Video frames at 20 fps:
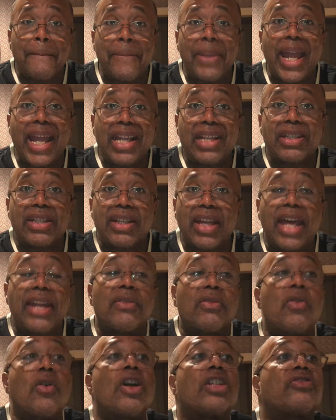base. And
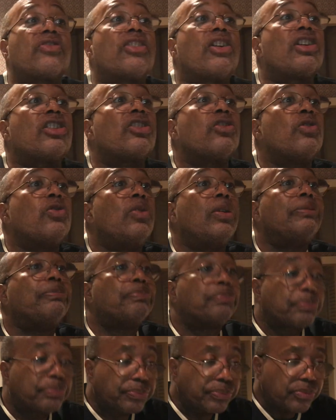of course, for those who
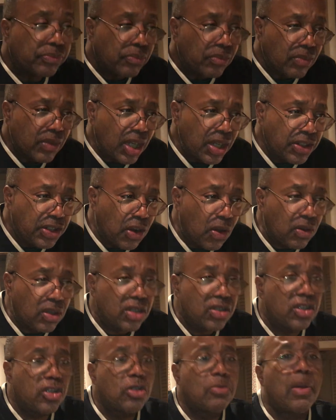don't
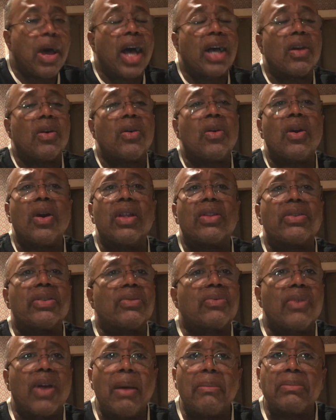consume alcohol, the
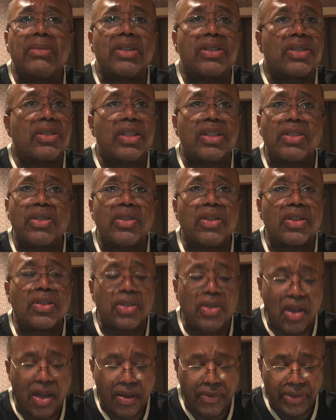rum is cooked
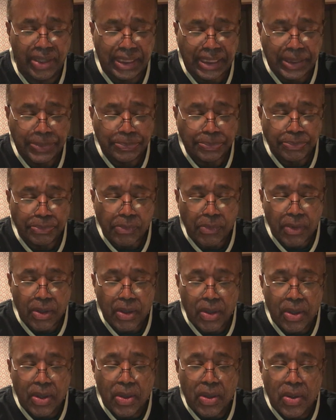off.
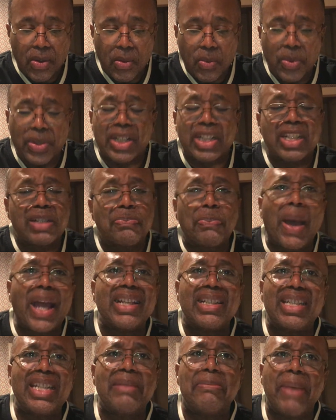With a
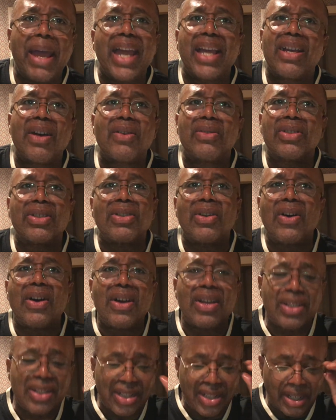spicy mango
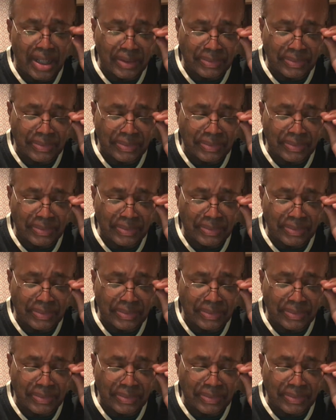sauce